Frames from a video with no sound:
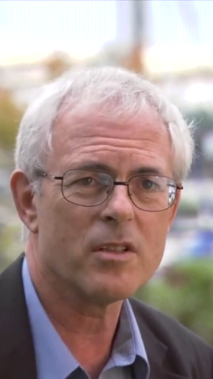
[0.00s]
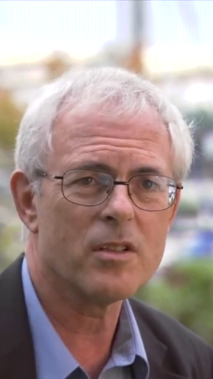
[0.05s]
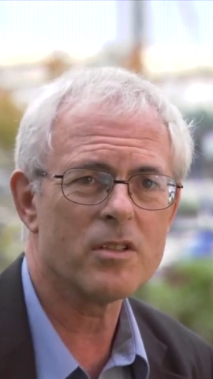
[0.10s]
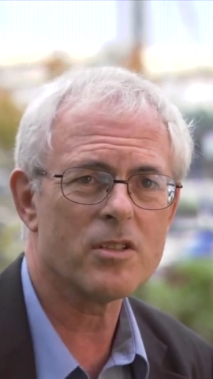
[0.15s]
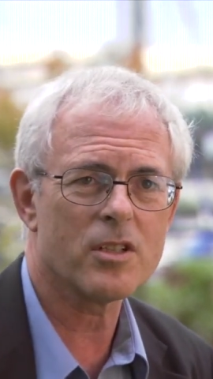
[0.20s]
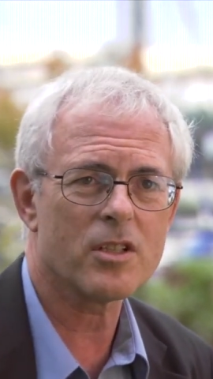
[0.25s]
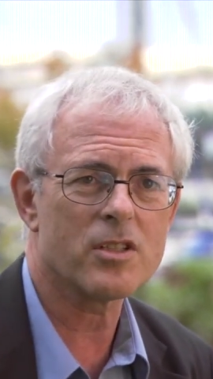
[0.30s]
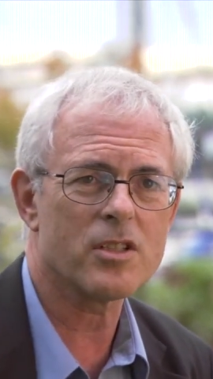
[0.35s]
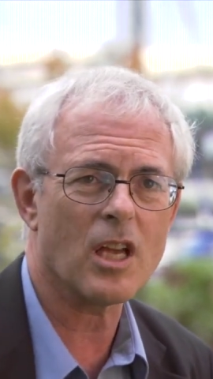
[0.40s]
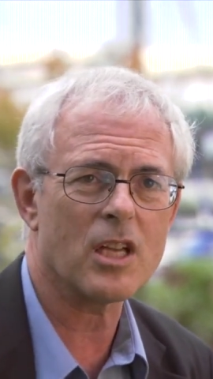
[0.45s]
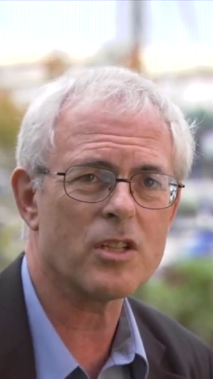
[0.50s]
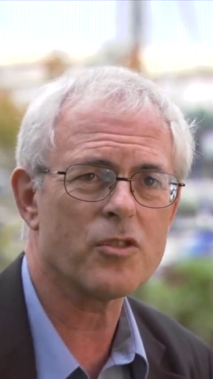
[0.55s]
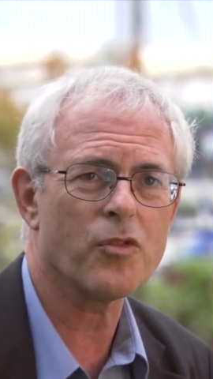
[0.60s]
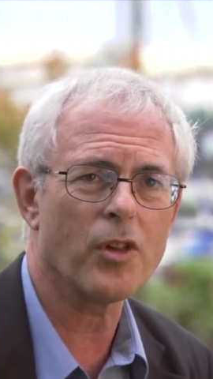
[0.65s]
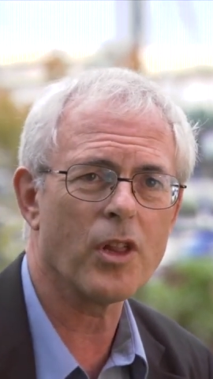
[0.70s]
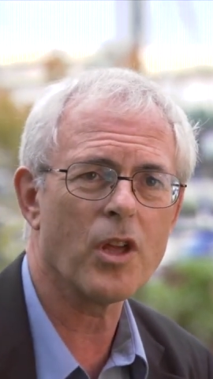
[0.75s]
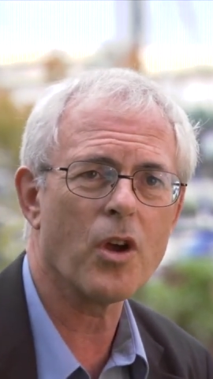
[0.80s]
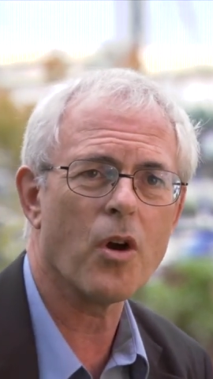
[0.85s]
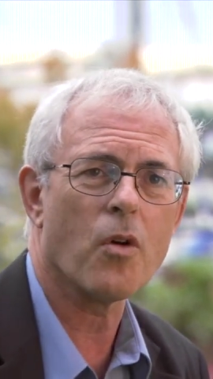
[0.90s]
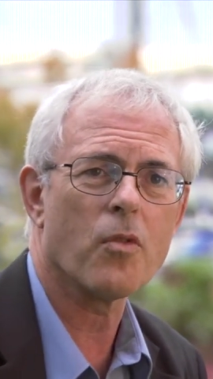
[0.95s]

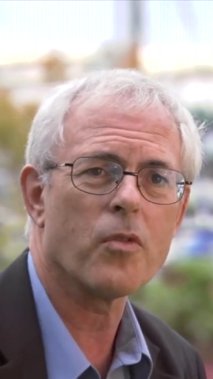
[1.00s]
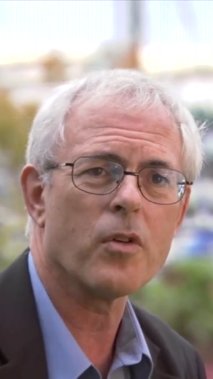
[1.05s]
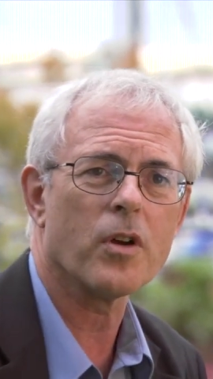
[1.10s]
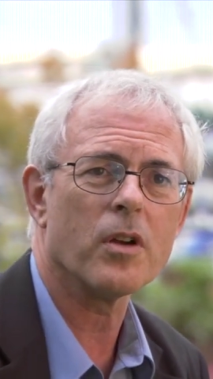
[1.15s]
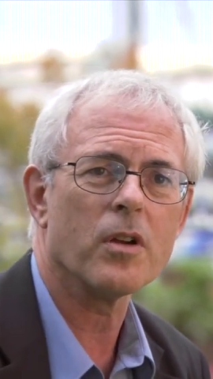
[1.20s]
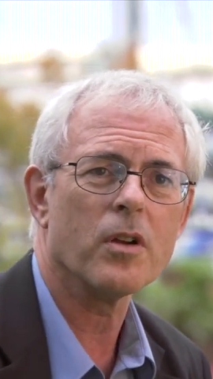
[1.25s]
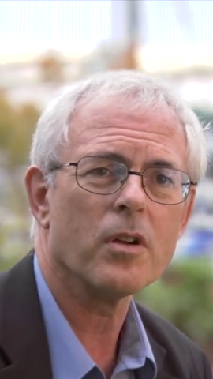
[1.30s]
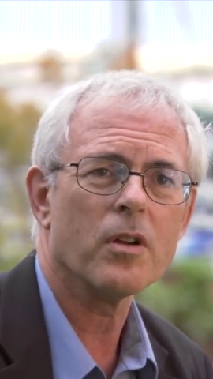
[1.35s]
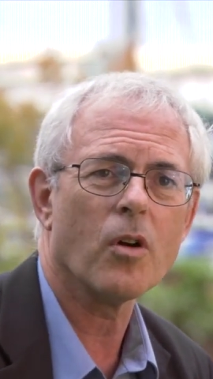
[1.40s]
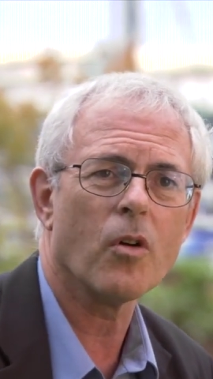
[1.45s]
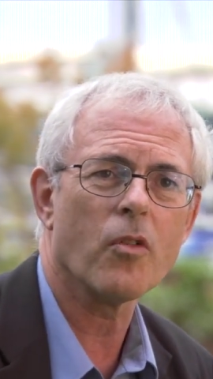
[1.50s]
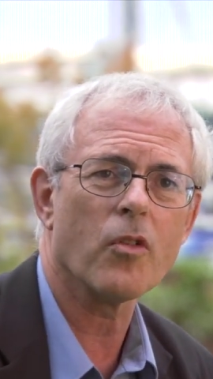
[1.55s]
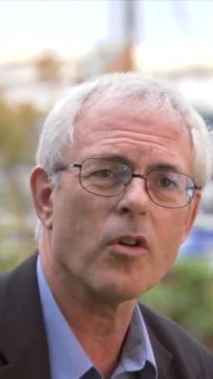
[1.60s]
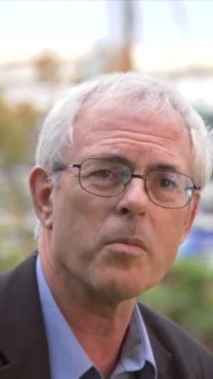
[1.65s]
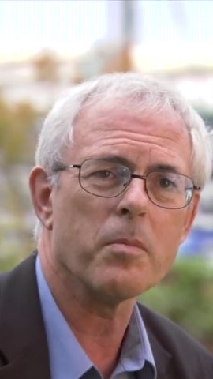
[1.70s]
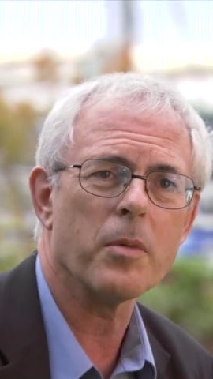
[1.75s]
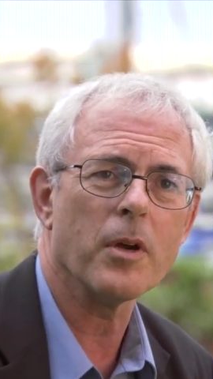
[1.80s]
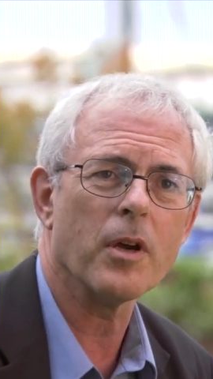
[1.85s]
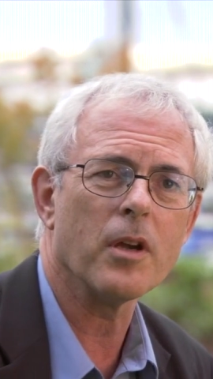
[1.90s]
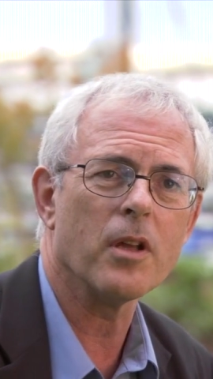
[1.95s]
successfully over a
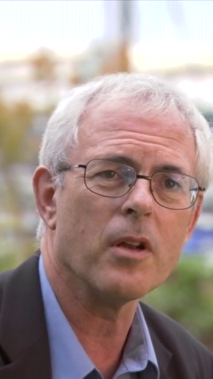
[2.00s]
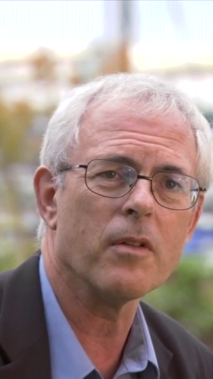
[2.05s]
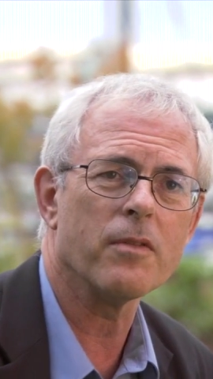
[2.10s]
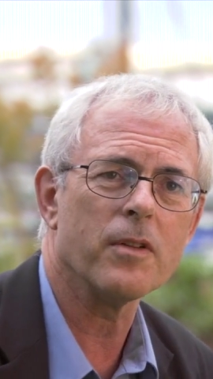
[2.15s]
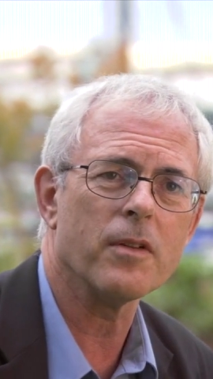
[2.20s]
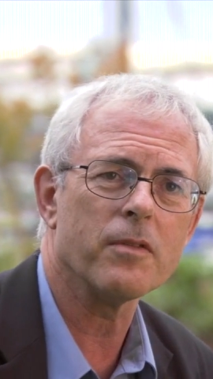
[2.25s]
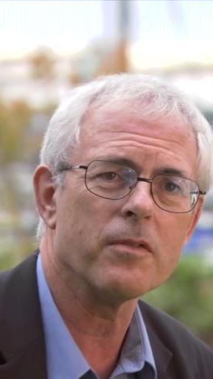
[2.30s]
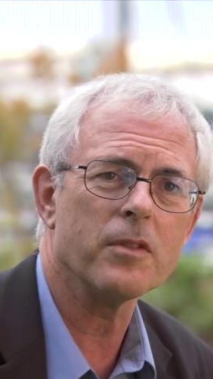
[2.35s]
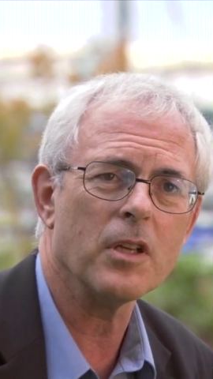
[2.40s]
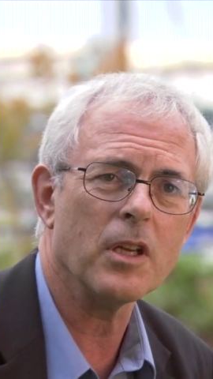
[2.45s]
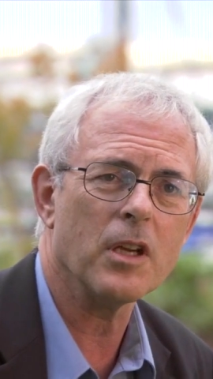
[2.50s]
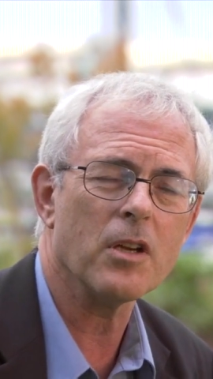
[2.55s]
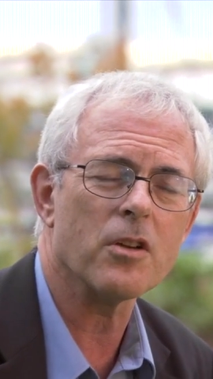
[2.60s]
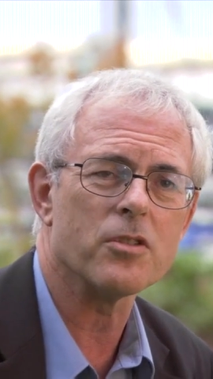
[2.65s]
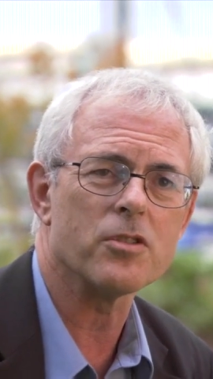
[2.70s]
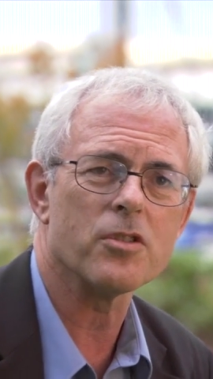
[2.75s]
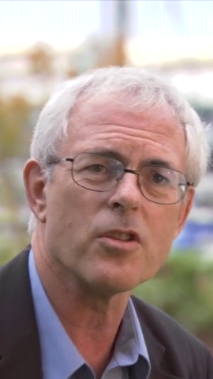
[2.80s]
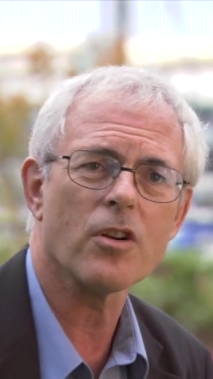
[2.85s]
period of 50 years.